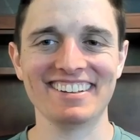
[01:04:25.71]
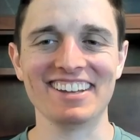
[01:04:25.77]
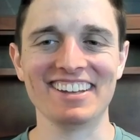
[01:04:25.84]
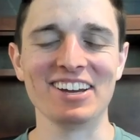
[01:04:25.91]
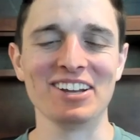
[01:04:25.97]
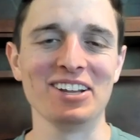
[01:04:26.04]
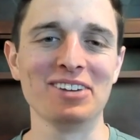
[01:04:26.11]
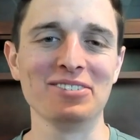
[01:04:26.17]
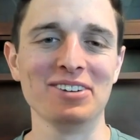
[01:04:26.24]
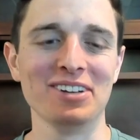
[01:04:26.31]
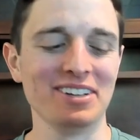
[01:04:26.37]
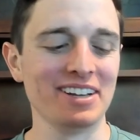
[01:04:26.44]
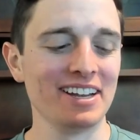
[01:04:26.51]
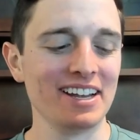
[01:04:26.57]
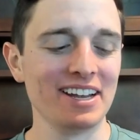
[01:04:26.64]
I love
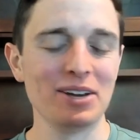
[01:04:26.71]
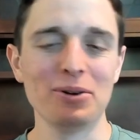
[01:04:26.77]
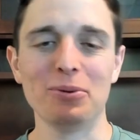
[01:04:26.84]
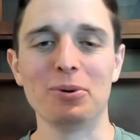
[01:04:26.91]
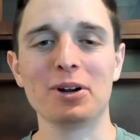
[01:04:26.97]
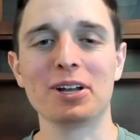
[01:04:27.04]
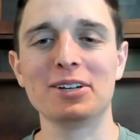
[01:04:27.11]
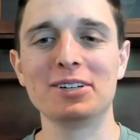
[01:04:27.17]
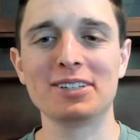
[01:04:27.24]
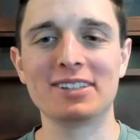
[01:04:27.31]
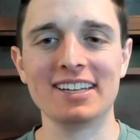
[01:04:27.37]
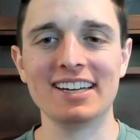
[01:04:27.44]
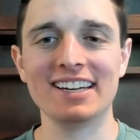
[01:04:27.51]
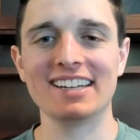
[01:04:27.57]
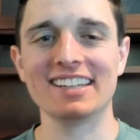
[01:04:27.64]
it. One other
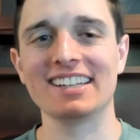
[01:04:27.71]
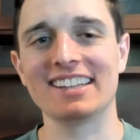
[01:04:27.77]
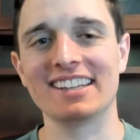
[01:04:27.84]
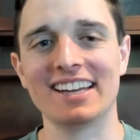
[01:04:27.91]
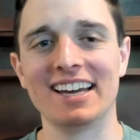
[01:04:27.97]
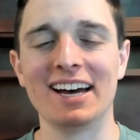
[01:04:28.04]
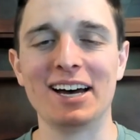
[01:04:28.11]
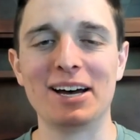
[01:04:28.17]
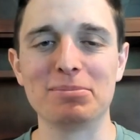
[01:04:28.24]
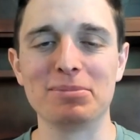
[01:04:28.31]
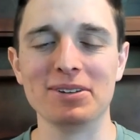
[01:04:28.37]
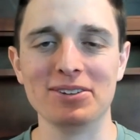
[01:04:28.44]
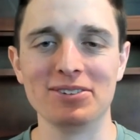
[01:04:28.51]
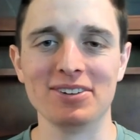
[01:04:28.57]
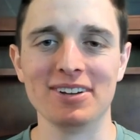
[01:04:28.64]
thing, Hop,
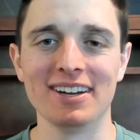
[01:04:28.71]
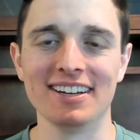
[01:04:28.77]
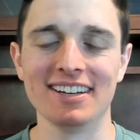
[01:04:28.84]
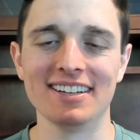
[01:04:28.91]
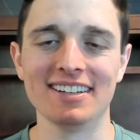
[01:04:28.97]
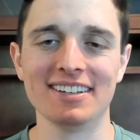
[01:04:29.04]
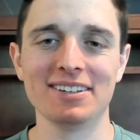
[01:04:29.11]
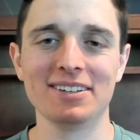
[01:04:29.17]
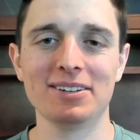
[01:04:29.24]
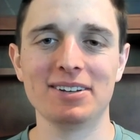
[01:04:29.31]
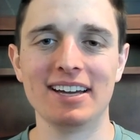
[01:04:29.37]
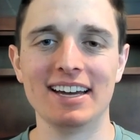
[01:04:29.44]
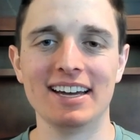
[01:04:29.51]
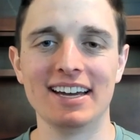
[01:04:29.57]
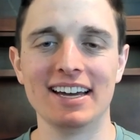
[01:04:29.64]
is uh,
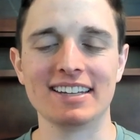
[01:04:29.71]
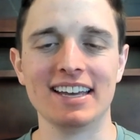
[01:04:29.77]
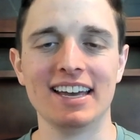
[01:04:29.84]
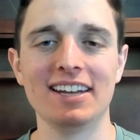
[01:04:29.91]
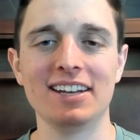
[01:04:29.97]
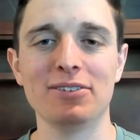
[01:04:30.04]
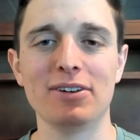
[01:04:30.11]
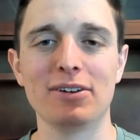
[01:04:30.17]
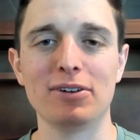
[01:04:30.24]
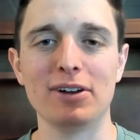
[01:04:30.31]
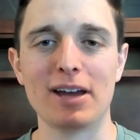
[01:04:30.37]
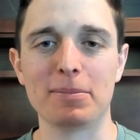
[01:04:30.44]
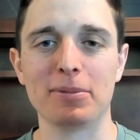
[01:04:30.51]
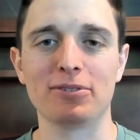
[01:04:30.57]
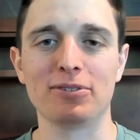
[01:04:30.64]
at the end of every
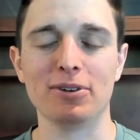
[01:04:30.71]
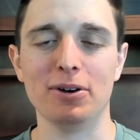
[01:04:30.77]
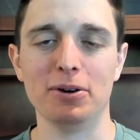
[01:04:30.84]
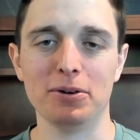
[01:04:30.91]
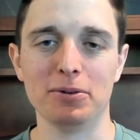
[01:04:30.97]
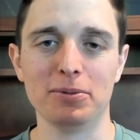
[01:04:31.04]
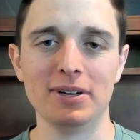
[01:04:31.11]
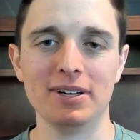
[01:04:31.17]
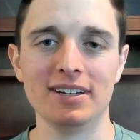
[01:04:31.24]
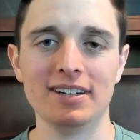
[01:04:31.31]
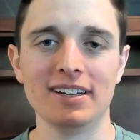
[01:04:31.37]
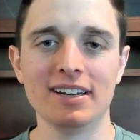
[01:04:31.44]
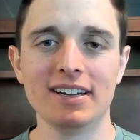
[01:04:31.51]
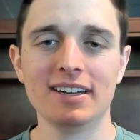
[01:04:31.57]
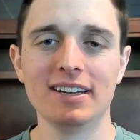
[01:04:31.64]
episode,
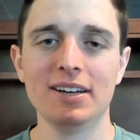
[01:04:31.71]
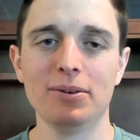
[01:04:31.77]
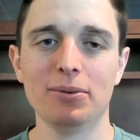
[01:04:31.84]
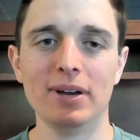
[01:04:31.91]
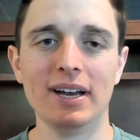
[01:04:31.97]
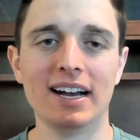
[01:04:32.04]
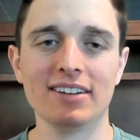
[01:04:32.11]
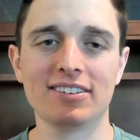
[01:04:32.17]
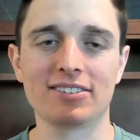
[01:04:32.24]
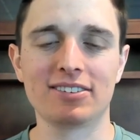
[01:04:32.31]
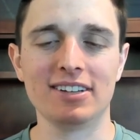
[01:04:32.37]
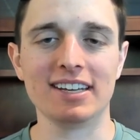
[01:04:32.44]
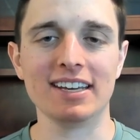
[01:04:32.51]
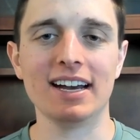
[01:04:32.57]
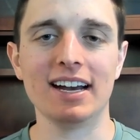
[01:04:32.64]
we we ask
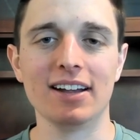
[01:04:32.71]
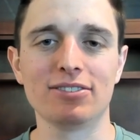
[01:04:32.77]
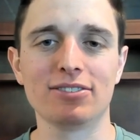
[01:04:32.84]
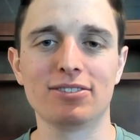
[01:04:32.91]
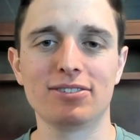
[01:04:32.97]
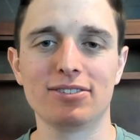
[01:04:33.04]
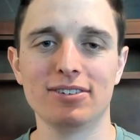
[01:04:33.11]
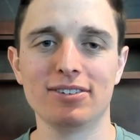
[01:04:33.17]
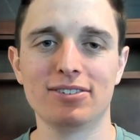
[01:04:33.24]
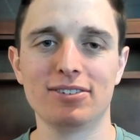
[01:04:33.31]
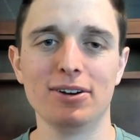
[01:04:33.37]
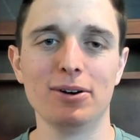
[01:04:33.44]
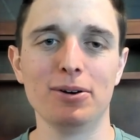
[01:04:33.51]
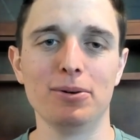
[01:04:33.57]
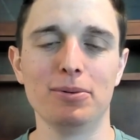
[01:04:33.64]
the guests.
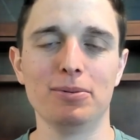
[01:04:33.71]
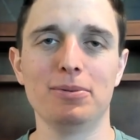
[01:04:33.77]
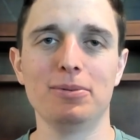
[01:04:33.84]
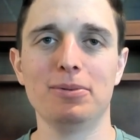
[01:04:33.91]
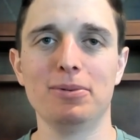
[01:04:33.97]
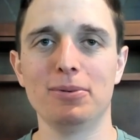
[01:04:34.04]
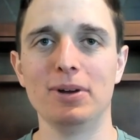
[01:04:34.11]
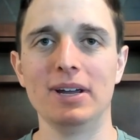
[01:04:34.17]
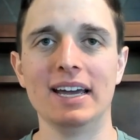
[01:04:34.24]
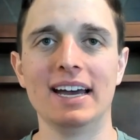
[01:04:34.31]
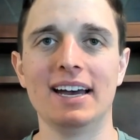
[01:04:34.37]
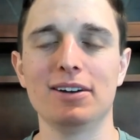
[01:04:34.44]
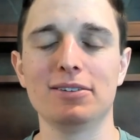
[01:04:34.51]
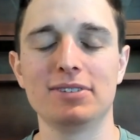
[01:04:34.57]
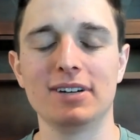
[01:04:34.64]
So we
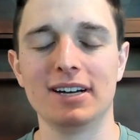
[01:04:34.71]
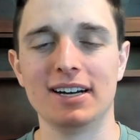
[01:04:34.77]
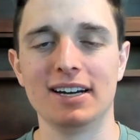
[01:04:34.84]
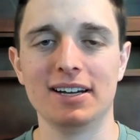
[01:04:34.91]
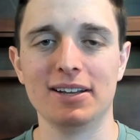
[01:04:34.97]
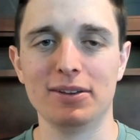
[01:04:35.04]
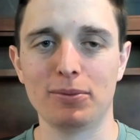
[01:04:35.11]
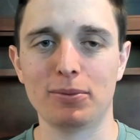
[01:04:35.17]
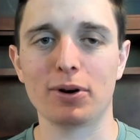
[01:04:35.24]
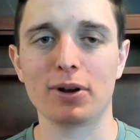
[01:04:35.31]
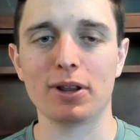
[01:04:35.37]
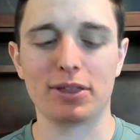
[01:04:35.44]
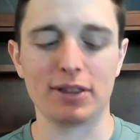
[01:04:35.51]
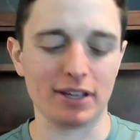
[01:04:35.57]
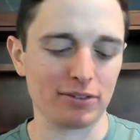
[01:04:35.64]
have uh, one
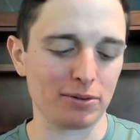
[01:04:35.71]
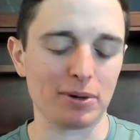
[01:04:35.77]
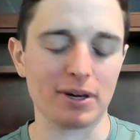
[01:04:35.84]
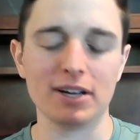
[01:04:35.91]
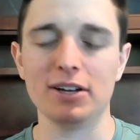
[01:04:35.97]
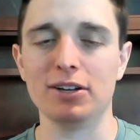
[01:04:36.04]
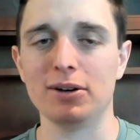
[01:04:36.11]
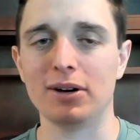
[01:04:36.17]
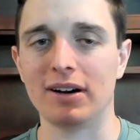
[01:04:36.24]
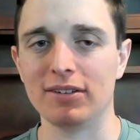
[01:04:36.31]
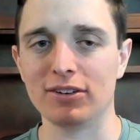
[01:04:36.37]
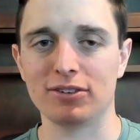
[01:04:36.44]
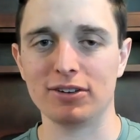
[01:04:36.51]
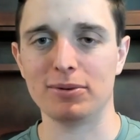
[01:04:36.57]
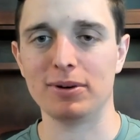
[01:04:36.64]
of the things we want to do,
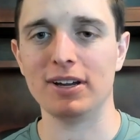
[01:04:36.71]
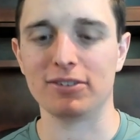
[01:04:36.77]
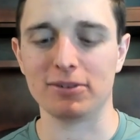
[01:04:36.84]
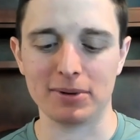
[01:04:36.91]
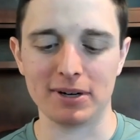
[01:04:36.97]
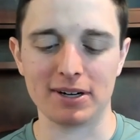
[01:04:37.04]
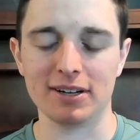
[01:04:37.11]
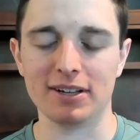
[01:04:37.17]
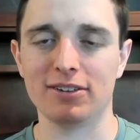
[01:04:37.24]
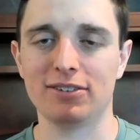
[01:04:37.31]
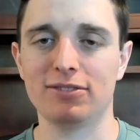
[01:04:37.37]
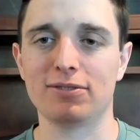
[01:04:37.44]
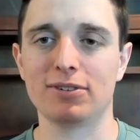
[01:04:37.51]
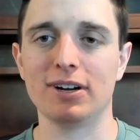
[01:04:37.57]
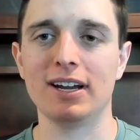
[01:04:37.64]
obviously, raise
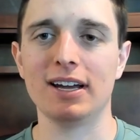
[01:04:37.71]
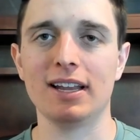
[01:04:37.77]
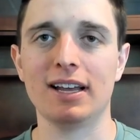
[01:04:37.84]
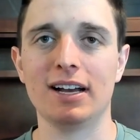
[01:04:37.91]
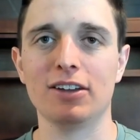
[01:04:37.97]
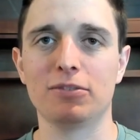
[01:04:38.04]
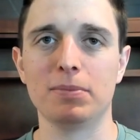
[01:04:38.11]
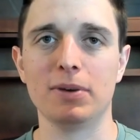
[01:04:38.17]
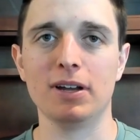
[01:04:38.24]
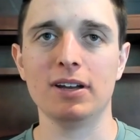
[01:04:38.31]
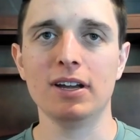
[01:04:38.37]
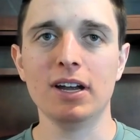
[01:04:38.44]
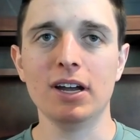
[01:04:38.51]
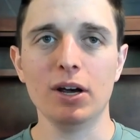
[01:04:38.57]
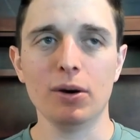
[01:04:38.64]
awareness for ALS, but
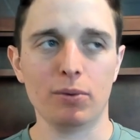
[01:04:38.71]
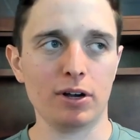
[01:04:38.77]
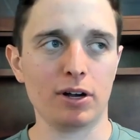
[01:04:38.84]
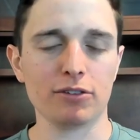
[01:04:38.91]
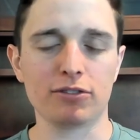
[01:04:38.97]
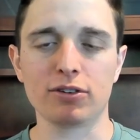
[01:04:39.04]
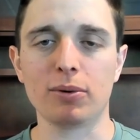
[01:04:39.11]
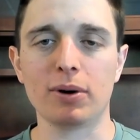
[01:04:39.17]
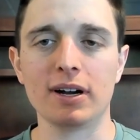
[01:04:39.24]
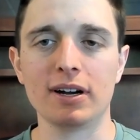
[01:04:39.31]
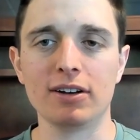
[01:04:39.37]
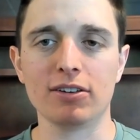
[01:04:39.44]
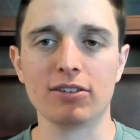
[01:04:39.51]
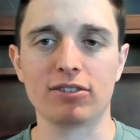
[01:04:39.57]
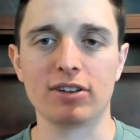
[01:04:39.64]
we also want
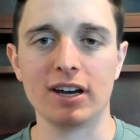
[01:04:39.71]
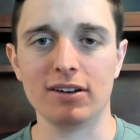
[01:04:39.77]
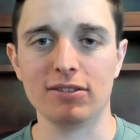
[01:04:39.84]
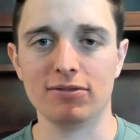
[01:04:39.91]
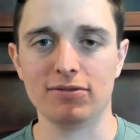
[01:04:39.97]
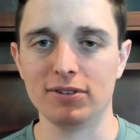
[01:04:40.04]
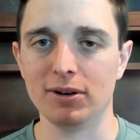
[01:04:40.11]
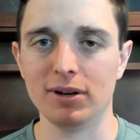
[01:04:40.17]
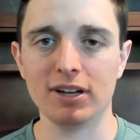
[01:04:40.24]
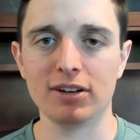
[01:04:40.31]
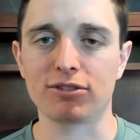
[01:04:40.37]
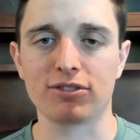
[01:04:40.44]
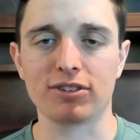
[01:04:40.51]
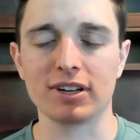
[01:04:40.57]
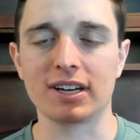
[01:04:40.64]
to just have you know
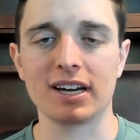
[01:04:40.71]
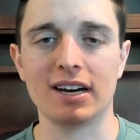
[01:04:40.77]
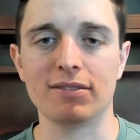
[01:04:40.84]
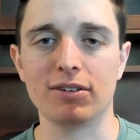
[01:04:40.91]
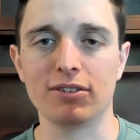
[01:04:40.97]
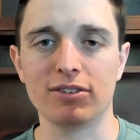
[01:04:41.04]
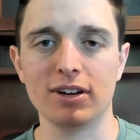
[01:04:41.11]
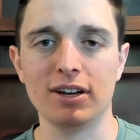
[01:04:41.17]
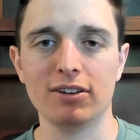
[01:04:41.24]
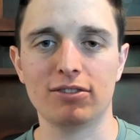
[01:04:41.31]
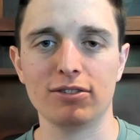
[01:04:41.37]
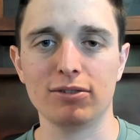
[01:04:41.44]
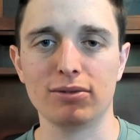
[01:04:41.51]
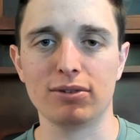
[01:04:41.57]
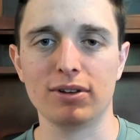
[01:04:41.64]
interesting
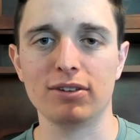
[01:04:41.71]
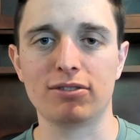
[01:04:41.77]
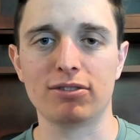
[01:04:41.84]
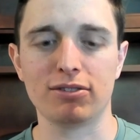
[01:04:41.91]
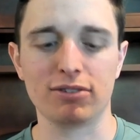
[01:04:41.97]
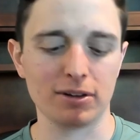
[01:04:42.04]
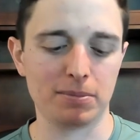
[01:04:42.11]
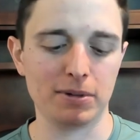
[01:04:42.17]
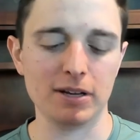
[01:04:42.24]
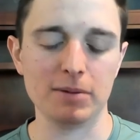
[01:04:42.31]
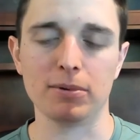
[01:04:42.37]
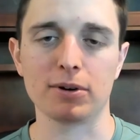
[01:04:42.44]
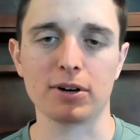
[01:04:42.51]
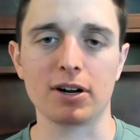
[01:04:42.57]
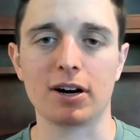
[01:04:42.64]
conversations with interesting
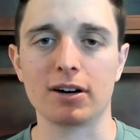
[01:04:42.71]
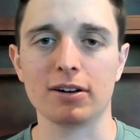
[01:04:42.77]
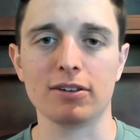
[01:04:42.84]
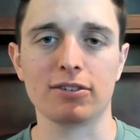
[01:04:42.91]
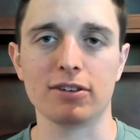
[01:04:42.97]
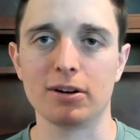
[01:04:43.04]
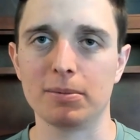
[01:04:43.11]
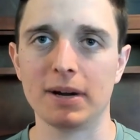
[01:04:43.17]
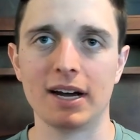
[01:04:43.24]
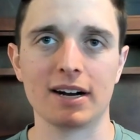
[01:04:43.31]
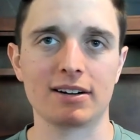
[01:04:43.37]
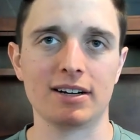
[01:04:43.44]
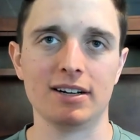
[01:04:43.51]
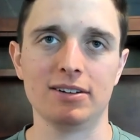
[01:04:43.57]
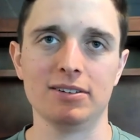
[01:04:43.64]
people, regardless of their
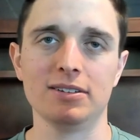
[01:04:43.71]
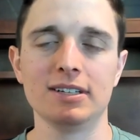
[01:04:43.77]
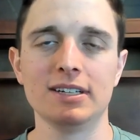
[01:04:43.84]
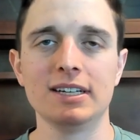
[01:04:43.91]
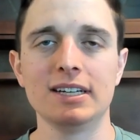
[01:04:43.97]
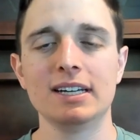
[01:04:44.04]
background.